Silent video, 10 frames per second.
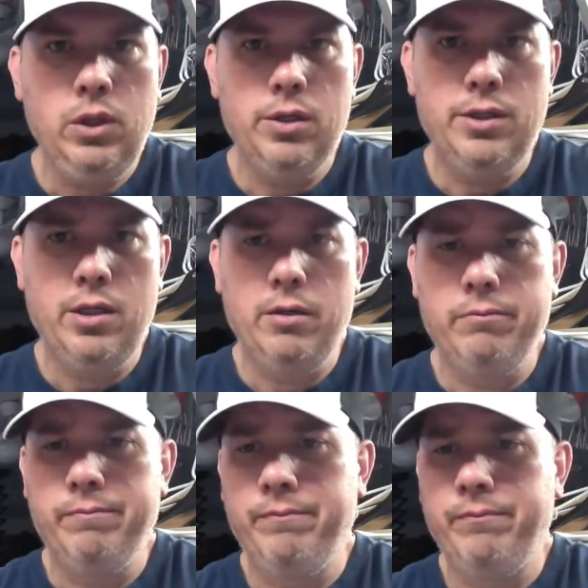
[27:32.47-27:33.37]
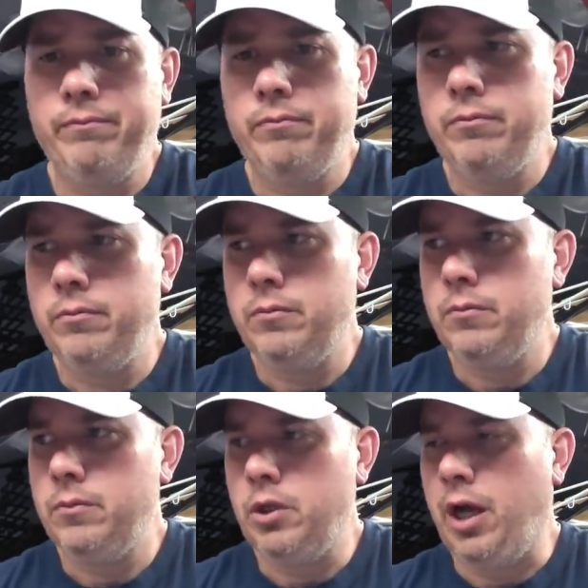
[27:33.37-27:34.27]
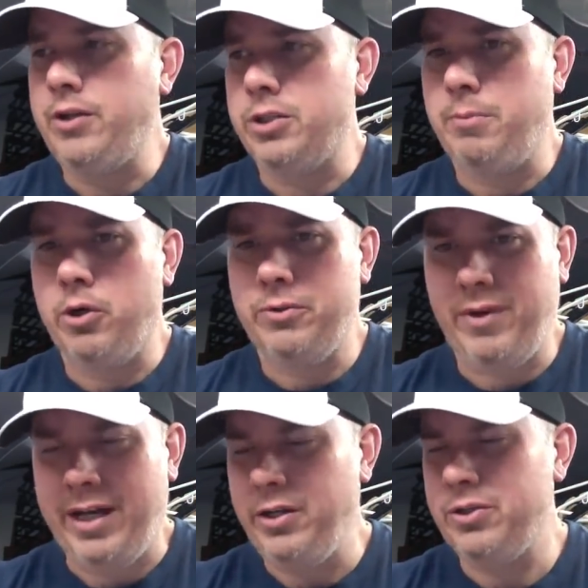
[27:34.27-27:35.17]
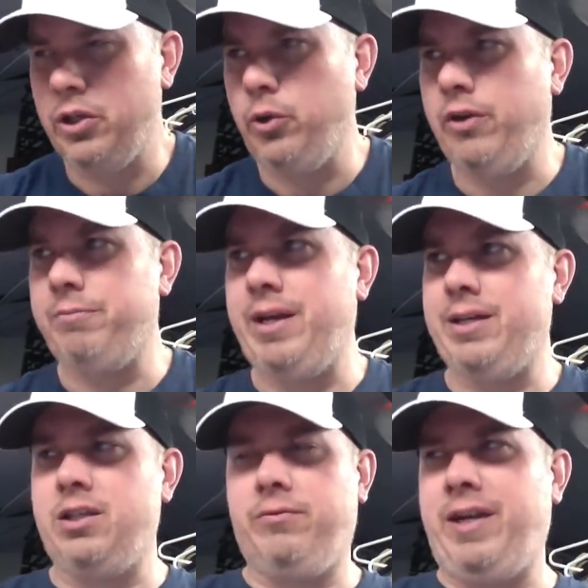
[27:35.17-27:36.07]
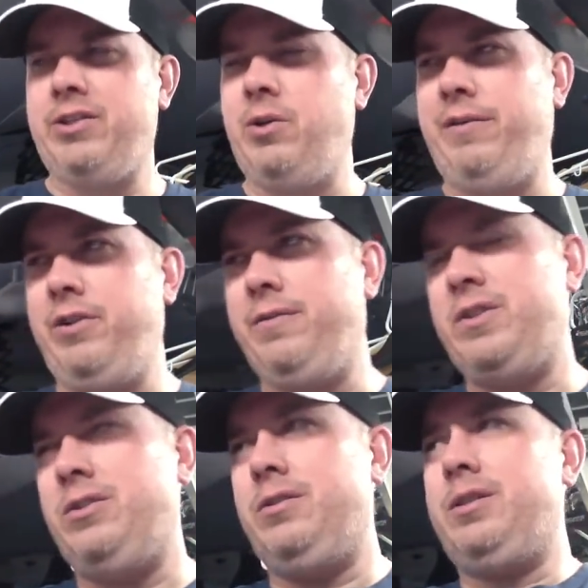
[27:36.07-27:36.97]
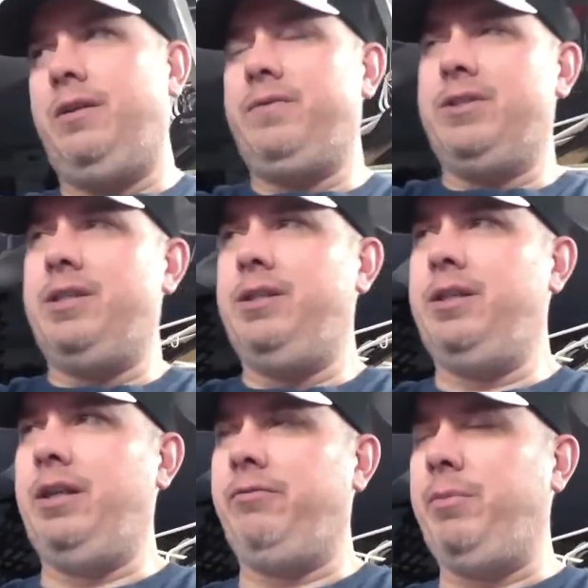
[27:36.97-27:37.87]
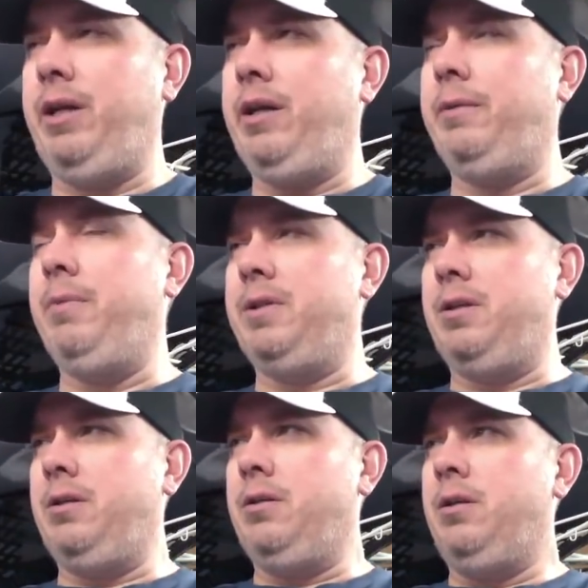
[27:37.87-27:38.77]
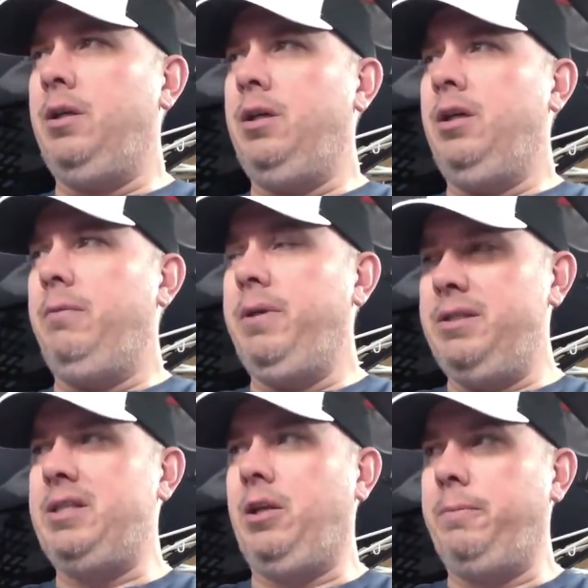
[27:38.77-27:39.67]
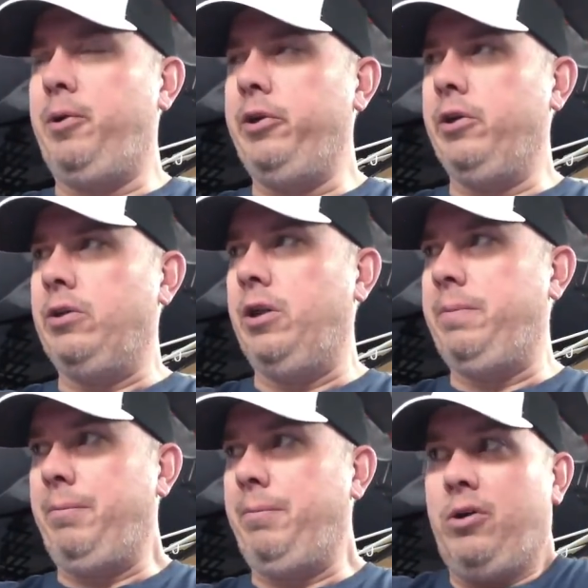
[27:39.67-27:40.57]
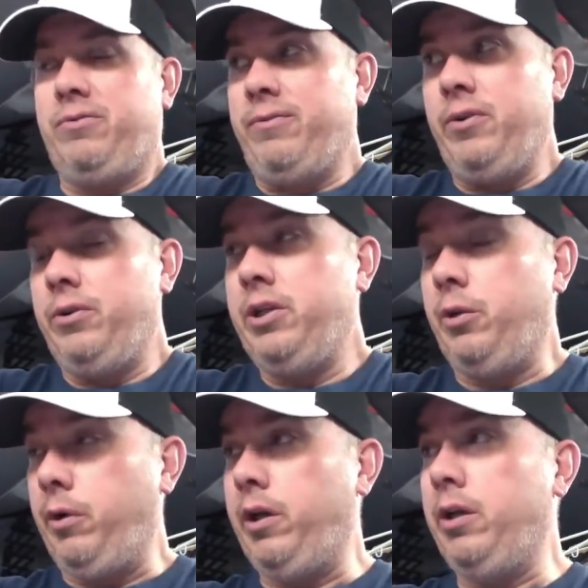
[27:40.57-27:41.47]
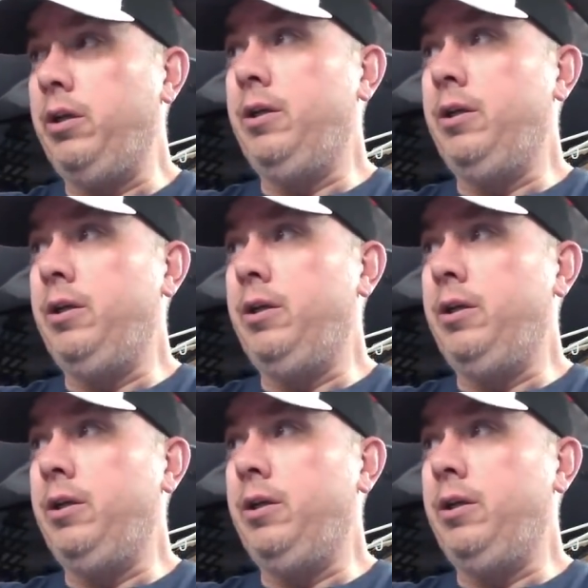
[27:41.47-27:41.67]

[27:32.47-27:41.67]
Because I just merchant. I used to do FBA stuff. I just don't have enough stuff to send into FBA, but been selling pretty good clip at merchant fulfilled anyway.